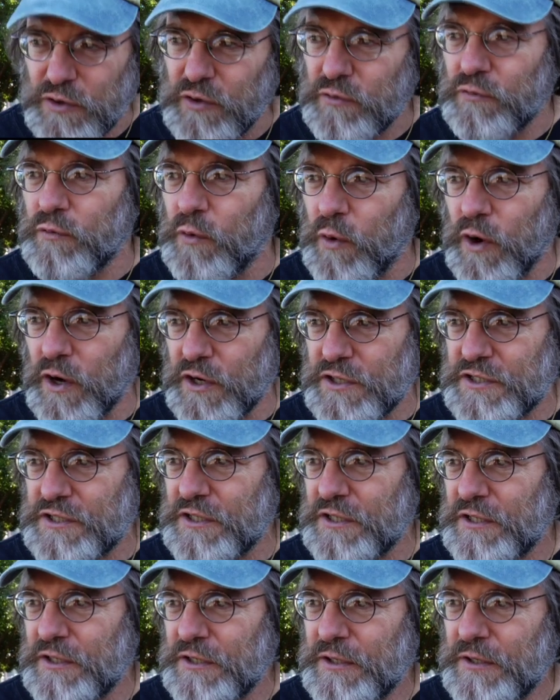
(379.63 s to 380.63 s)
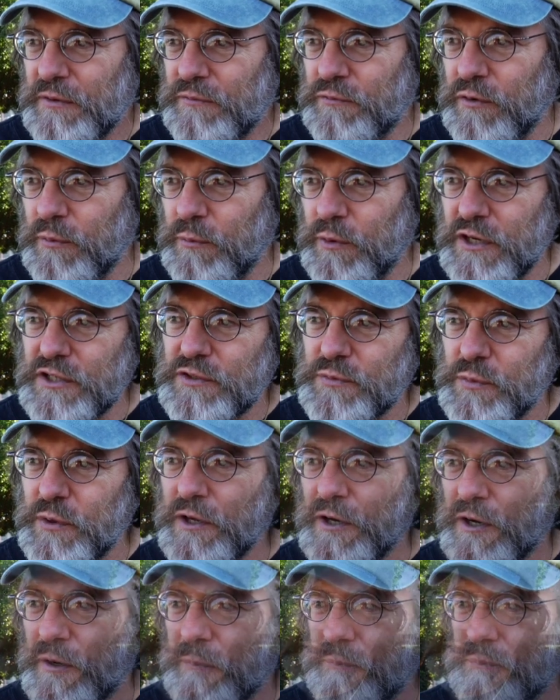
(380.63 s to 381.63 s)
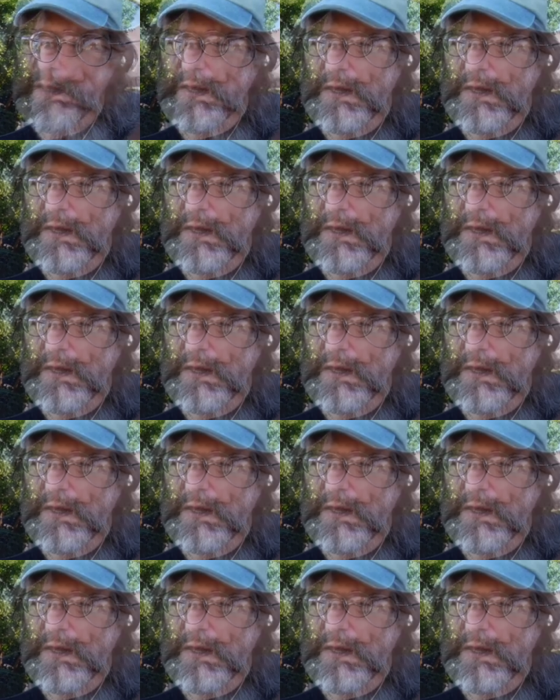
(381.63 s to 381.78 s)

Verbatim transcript: divorced from what is real.